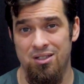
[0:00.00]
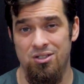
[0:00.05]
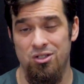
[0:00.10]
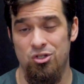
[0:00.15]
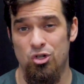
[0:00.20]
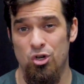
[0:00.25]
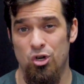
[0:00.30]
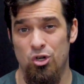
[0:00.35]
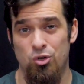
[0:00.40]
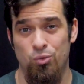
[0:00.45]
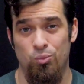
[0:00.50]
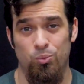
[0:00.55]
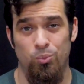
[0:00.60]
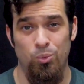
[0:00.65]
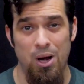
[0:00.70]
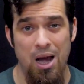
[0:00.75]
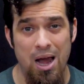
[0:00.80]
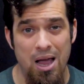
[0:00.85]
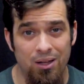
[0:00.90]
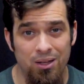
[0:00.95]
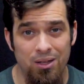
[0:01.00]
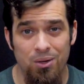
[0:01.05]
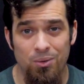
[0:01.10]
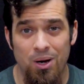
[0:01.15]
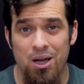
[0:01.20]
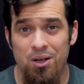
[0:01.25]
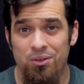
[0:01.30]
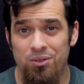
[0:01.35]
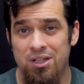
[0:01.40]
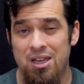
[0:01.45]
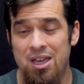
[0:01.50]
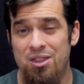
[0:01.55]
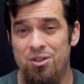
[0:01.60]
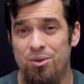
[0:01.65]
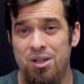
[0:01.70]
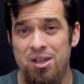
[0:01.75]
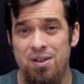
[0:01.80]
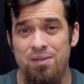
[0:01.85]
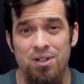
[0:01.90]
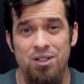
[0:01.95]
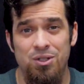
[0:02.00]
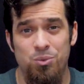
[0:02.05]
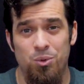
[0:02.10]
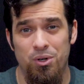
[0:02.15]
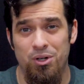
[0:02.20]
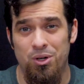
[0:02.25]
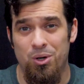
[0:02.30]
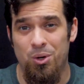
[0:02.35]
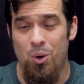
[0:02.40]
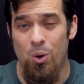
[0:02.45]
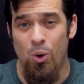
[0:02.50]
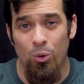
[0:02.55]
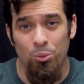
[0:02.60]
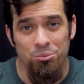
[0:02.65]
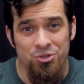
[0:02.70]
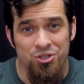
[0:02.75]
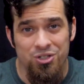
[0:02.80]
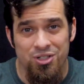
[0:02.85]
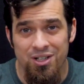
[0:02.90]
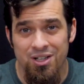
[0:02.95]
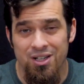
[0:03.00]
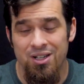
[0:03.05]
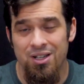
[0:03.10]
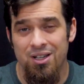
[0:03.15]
As a church, rally around together, even as we're in our homes,